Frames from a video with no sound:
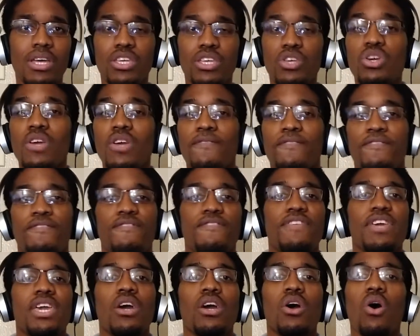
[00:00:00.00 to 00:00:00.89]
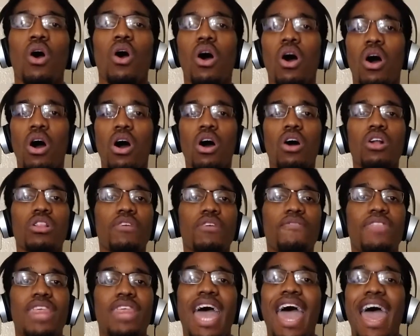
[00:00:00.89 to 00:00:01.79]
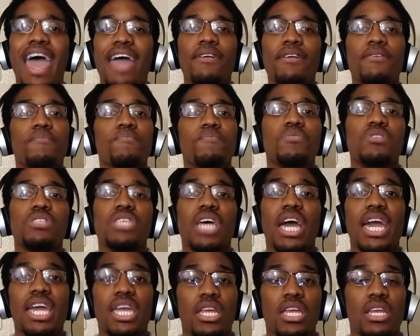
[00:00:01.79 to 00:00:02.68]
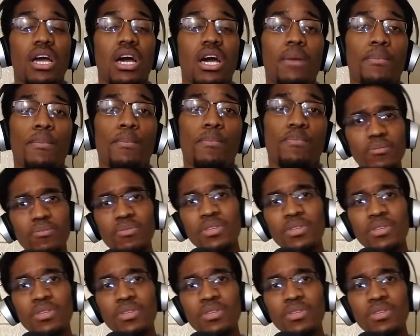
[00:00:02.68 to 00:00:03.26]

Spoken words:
You can feel all of that tighten up.